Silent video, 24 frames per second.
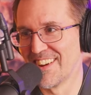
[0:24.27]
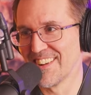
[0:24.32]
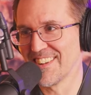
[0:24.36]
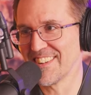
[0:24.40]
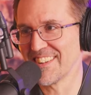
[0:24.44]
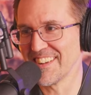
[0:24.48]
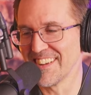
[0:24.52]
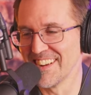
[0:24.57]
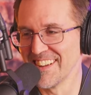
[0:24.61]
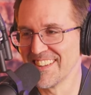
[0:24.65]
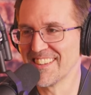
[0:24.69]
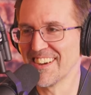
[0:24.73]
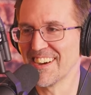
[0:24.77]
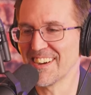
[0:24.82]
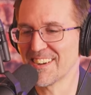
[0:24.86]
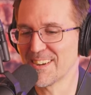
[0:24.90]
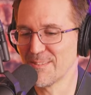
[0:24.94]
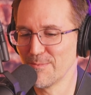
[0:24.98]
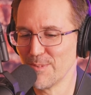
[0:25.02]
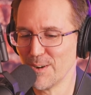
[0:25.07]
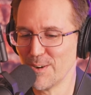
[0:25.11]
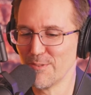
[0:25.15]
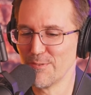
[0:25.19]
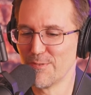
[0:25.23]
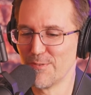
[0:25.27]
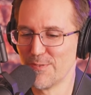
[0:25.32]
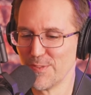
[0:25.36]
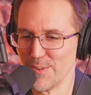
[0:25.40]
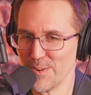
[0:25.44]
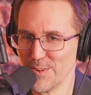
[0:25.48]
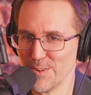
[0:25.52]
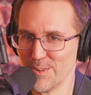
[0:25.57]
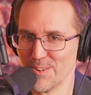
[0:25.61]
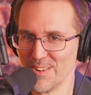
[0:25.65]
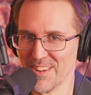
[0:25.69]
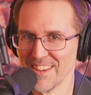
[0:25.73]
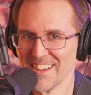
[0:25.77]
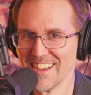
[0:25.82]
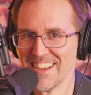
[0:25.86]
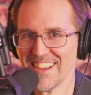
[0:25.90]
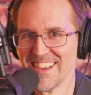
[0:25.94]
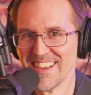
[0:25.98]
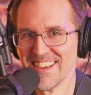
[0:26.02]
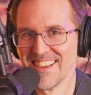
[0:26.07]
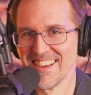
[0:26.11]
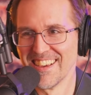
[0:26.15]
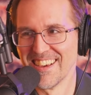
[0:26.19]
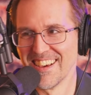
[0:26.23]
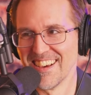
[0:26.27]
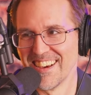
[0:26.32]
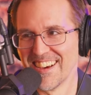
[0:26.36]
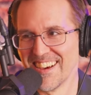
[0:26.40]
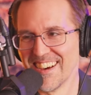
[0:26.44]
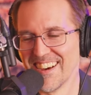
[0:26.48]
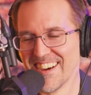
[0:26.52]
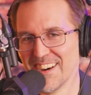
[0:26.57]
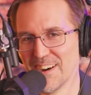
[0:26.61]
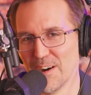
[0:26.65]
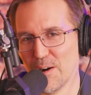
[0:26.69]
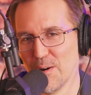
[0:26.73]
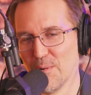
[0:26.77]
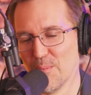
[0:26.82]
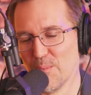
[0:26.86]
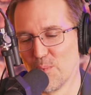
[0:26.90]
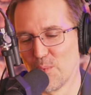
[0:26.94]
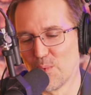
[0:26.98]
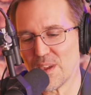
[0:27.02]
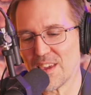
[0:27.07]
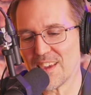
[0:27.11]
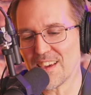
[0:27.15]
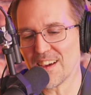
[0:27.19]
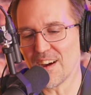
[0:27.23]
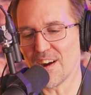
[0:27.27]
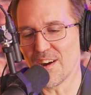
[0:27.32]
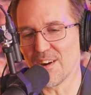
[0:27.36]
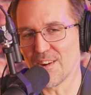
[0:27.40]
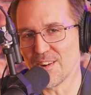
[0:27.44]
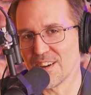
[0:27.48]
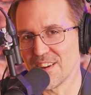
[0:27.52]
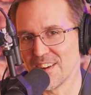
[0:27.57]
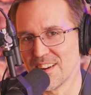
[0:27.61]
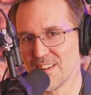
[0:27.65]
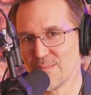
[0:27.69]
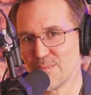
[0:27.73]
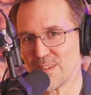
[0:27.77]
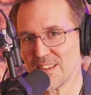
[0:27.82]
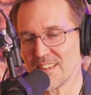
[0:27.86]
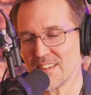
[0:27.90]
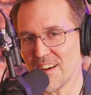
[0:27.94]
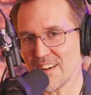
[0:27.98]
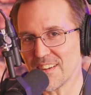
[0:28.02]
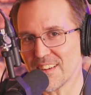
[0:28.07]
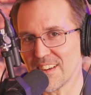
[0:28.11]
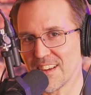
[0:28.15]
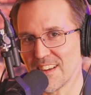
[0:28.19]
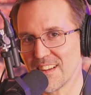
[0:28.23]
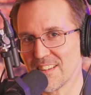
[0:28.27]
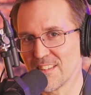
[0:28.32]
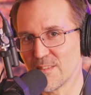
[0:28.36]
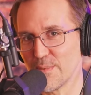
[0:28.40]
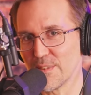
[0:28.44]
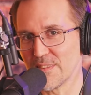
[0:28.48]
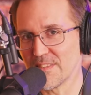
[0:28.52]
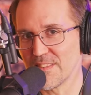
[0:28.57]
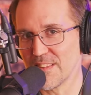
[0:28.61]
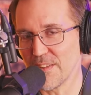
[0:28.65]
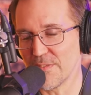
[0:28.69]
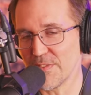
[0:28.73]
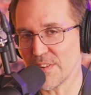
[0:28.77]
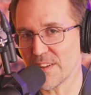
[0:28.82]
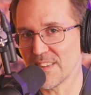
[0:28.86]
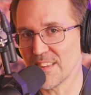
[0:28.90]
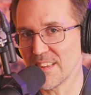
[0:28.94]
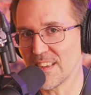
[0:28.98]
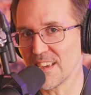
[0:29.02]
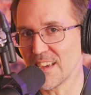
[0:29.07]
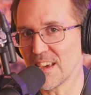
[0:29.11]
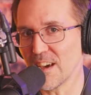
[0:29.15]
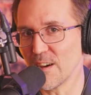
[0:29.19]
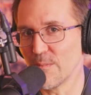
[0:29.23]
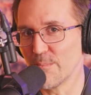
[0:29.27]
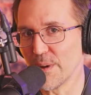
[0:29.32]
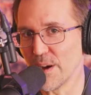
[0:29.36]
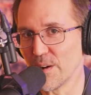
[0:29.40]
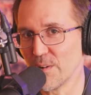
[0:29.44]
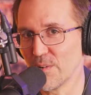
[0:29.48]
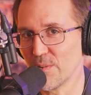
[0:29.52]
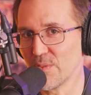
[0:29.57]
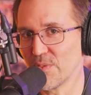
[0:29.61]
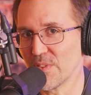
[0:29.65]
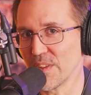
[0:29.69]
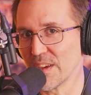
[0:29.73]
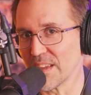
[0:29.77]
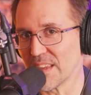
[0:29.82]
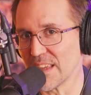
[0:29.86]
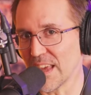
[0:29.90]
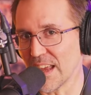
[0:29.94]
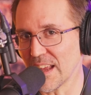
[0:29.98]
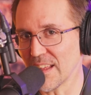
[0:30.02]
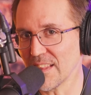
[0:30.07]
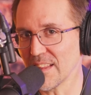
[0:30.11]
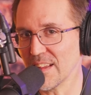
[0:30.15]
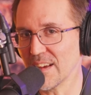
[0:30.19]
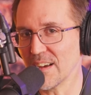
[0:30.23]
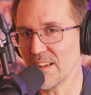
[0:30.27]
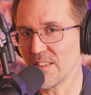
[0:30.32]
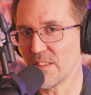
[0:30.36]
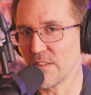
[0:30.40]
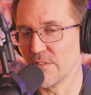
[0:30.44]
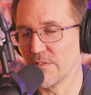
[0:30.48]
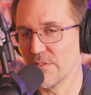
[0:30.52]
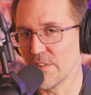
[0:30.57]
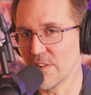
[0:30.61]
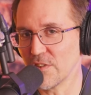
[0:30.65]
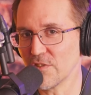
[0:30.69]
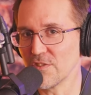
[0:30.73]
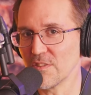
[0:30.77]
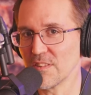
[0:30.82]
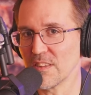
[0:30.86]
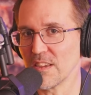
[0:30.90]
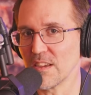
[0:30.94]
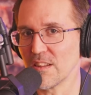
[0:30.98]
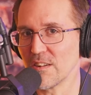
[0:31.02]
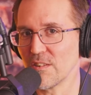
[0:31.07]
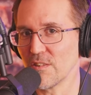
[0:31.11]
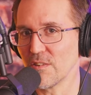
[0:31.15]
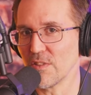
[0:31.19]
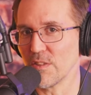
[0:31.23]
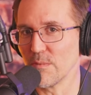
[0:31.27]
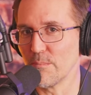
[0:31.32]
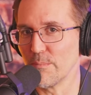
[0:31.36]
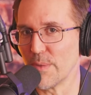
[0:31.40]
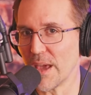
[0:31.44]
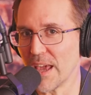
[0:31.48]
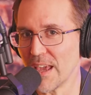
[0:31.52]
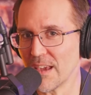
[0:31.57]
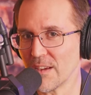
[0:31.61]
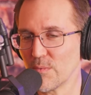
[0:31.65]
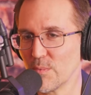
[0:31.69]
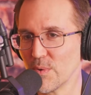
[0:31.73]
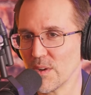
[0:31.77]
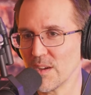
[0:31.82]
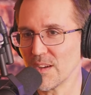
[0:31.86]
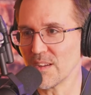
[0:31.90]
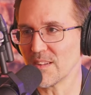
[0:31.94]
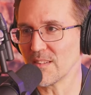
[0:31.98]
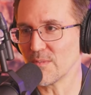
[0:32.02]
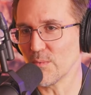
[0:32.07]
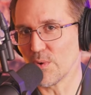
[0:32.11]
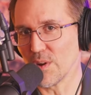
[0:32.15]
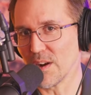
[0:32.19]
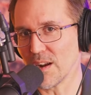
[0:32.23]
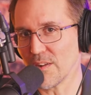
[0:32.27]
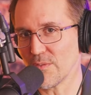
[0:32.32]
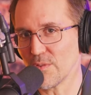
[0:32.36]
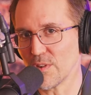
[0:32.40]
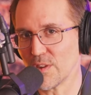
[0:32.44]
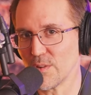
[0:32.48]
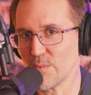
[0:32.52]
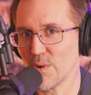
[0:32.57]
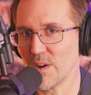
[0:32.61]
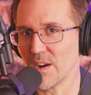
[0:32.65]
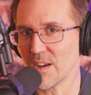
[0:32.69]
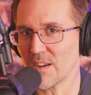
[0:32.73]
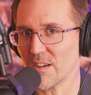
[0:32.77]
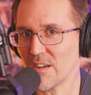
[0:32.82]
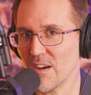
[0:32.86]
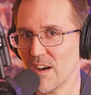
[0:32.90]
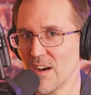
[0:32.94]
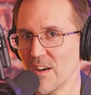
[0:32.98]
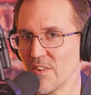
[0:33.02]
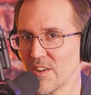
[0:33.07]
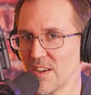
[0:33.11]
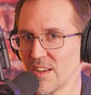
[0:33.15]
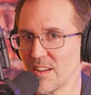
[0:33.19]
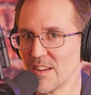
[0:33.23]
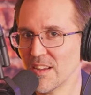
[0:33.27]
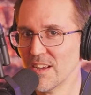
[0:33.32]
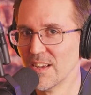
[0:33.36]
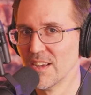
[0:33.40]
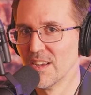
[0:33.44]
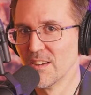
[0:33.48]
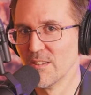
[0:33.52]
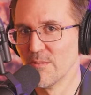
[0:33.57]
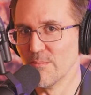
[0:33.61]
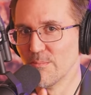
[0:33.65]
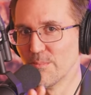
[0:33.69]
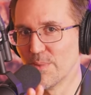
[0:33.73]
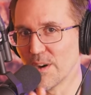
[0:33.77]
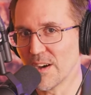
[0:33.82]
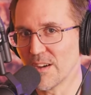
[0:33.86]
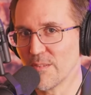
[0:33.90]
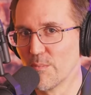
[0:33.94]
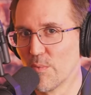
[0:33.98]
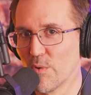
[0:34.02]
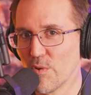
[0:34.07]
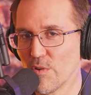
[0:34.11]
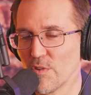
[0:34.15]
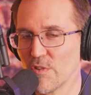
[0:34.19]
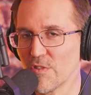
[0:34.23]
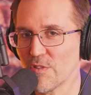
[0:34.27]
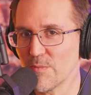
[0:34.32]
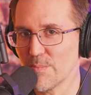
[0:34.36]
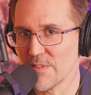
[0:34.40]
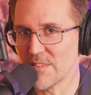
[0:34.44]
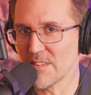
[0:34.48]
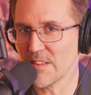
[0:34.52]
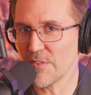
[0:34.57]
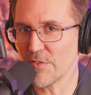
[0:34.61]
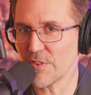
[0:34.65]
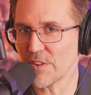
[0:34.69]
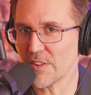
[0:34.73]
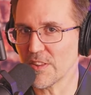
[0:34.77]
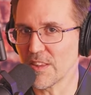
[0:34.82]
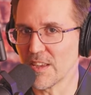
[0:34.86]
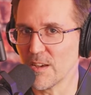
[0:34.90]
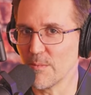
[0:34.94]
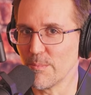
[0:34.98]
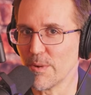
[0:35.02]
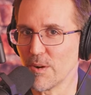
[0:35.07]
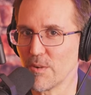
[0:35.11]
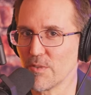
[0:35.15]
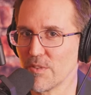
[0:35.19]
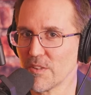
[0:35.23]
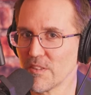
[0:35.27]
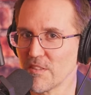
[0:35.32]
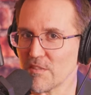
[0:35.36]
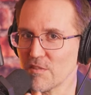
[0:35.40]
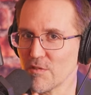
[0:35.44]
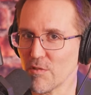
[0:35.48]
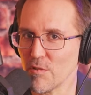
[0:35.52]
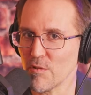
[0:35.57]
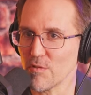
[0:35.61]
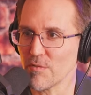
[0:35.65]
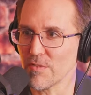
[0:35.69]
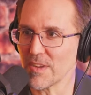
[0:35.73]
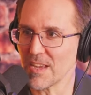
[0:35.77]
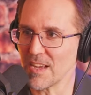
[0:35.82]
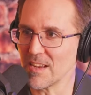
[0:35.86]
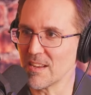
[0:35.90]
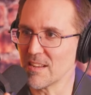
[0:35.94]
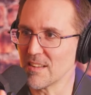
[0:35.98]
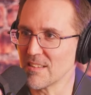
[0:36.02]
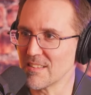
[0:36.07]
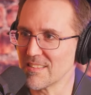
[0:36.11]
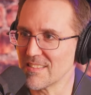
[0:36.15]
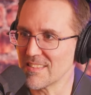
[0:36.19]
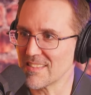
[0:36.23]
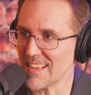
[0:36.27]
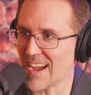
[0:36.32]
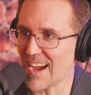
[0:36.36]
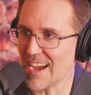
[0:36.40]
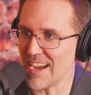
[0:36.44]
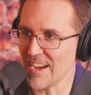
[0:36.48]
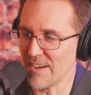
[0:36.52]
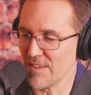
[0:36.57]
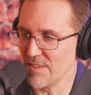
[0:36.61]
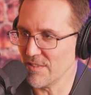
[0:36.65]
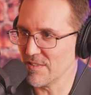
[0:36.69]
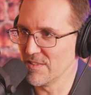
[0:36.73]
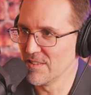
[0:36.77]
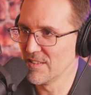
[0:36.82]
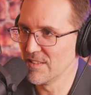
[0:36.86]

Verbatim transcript: We're going to talk about food. I love it. Um, we are going to be talking specifically about the gala, the vision dinner, the banquet, whatever you want to call it but more specifically about the serving style.